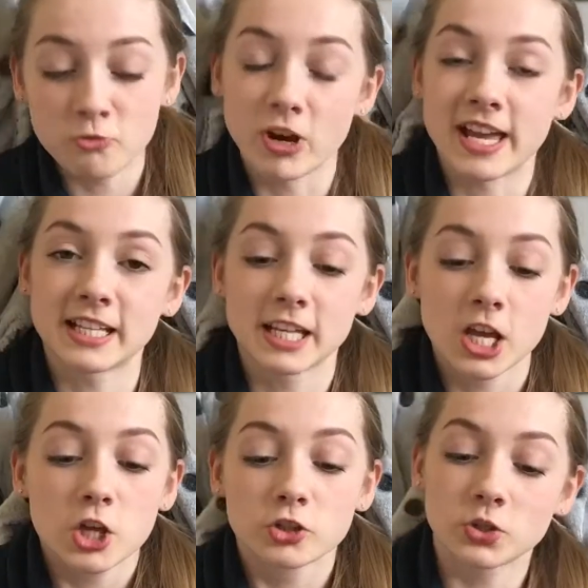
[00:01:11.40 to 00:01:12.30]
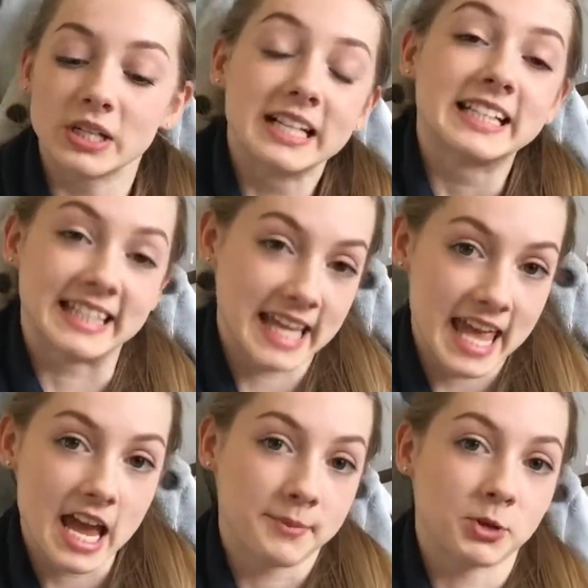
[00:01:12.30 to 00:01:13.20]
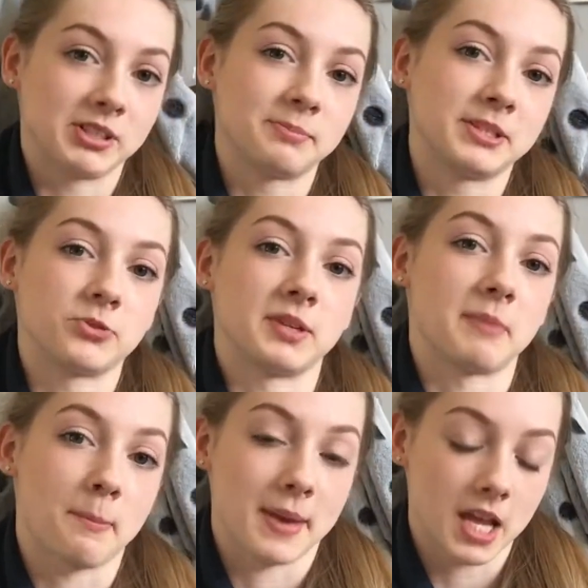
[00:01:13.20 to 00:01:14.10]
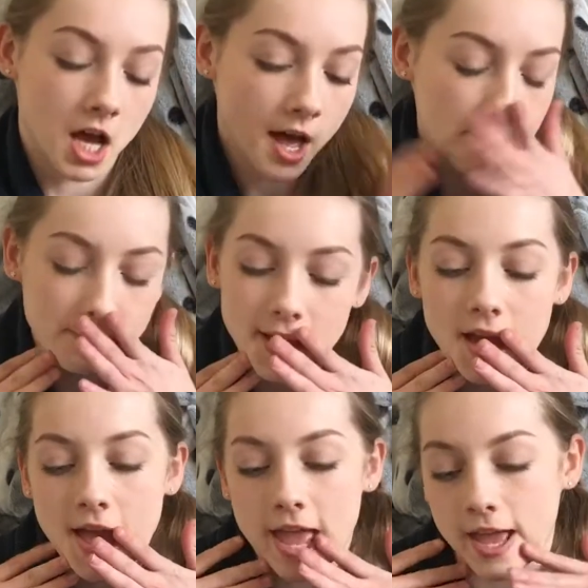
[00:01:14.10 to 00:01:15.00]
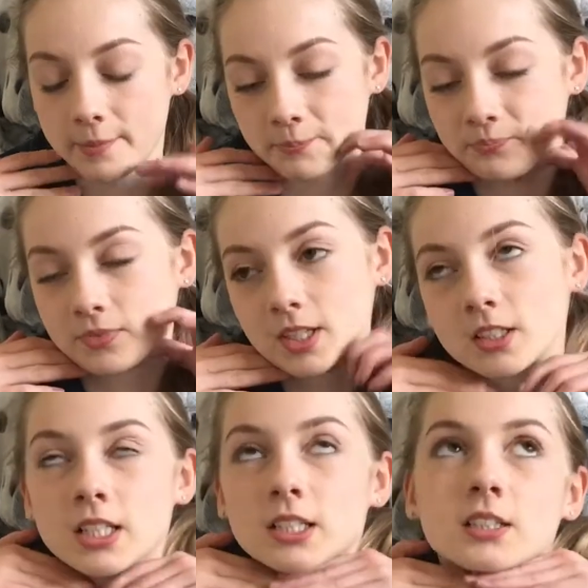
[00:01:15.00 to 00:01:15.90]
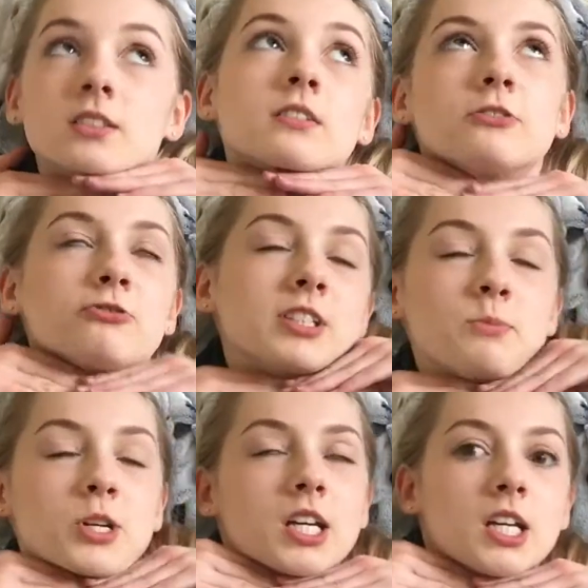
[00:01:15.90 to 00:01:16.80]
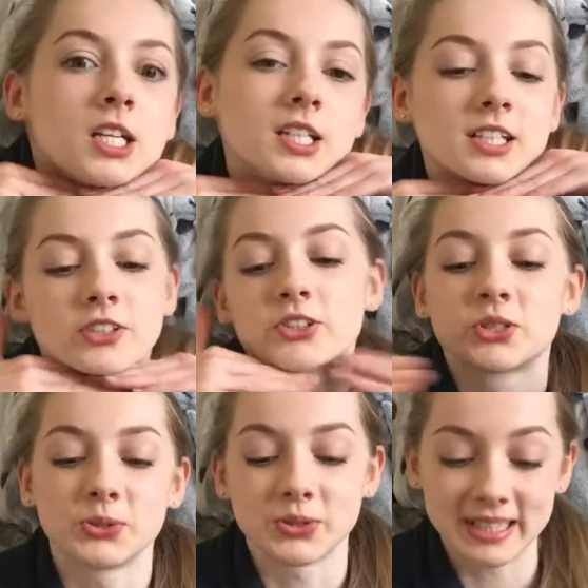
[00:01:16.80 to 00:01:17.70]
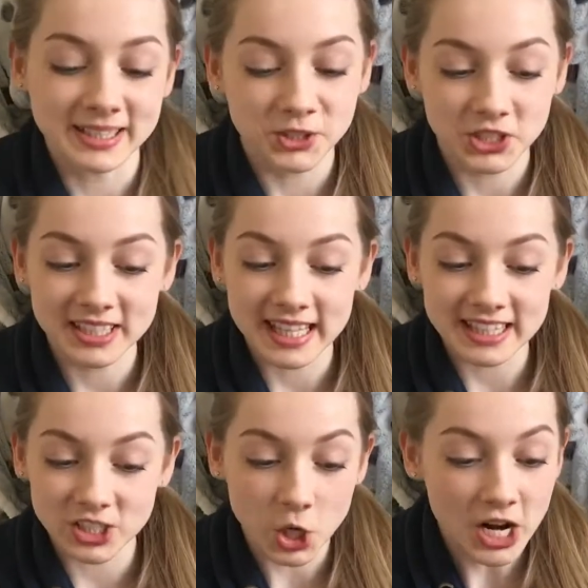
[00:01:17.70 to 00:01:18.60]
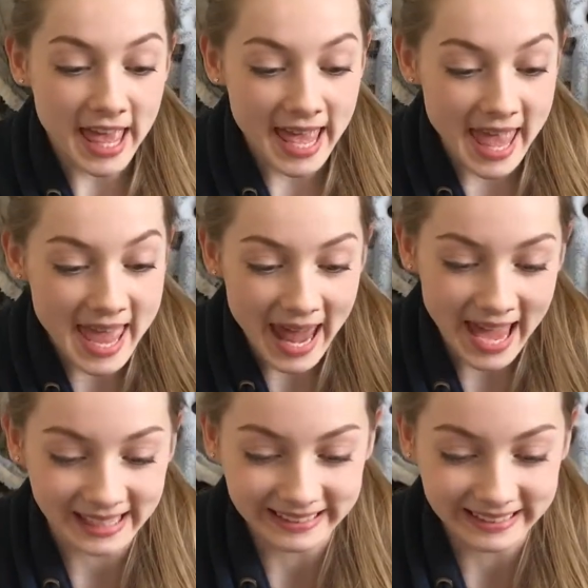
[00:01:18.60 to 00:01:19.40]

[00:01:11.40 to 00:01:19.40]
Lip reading: Right, so today I'm going to be doing my makeup. It's so let's just get started.